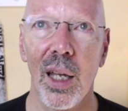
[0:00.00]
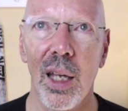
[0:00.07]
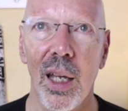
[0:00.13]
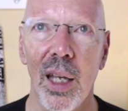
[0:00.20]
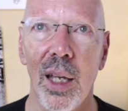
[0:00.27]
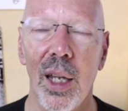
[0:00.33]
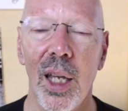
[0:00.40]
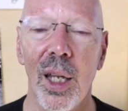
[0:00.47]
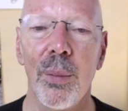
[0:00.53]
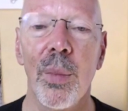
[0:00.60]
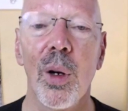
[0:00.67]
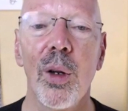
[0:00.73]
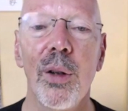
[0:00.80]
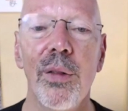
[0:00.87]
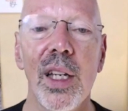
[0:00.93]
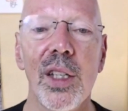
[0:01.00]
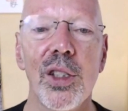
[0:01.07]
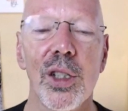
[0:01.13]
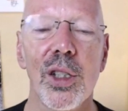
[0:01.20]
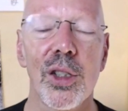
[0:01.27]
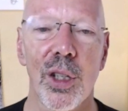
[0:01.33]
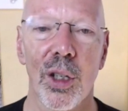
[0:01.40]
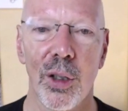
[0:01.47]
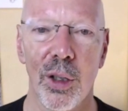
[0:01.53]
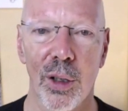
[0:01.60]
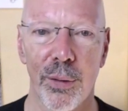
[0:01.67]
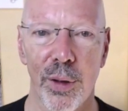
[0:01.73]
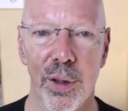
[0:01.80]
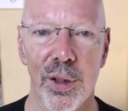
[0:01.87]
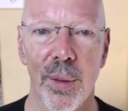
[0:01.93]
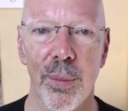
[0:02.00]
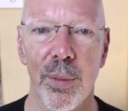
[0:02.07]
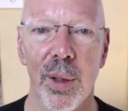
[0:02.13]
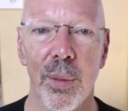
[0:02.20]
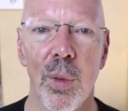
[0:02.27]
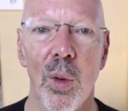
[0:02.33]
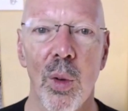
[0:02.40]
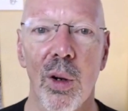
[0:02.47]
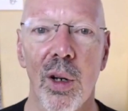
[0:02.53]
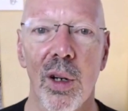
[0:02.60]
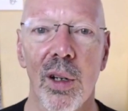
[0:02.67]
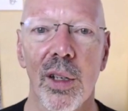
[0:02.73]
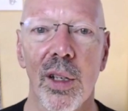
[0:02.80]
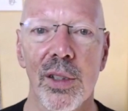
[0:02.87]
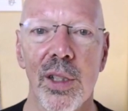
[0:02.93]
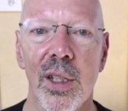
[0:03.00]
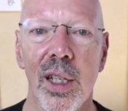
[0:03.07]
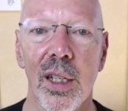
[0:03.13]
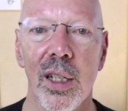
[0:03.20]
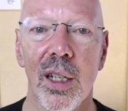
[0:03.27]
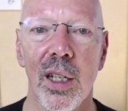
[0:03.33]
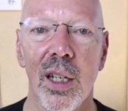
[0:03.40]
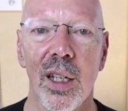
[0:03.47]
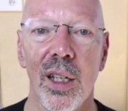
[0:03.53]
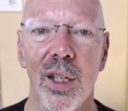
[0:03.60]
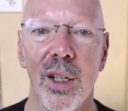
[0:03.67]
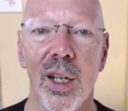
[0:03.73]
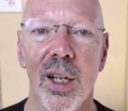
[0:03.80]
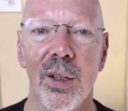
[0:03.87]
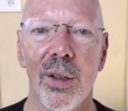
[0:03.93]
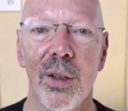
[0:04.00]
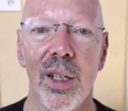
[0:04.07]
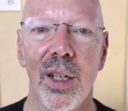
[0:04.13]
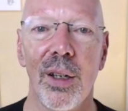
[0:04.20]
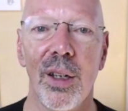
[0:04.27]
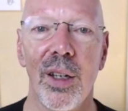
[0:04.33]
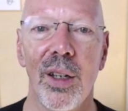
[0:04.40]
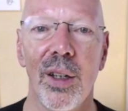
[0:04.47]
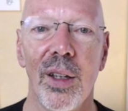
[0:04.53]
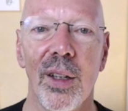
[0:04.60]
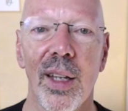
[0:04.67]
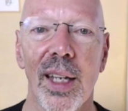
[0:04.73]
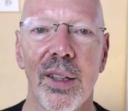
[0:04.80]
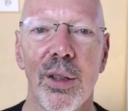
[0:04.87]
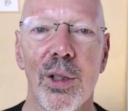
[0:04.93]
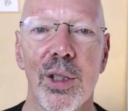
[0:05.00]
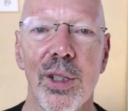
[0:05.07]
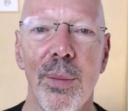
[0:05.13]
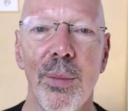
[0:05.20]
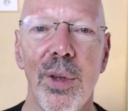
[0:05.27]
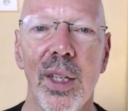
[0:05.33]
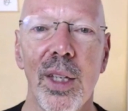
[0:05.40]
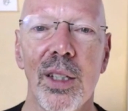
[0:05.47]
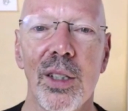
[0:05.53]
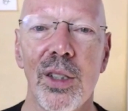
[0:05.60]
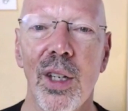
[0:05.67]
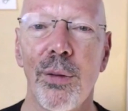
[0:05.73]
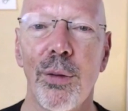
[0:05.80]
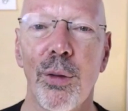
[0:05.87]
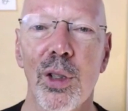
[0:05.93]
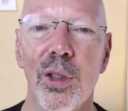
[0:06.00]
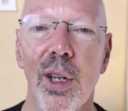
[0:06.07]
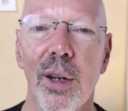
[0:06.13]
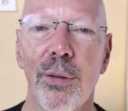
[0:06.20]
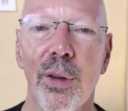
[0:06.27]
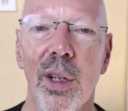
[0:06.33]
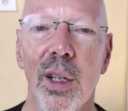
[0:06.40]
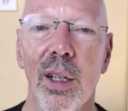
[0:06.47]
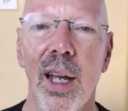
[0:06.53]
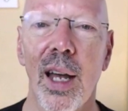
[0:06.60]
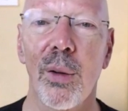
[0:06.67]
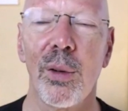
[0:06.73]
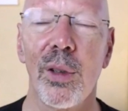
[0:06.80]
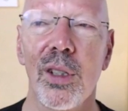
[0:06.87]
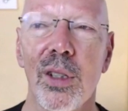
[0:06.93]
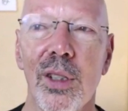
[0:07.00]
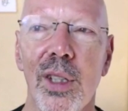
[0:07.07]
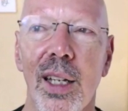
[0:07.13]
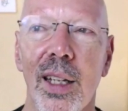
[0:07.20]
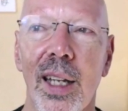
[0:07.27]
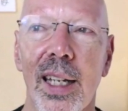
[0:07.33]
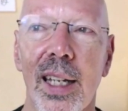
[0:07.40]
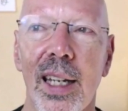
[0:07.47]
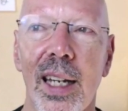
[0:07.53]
it, it motivates us to look for something more, doesn't it? You know, it like there's something that's, if we're suffering a lot, we just say like,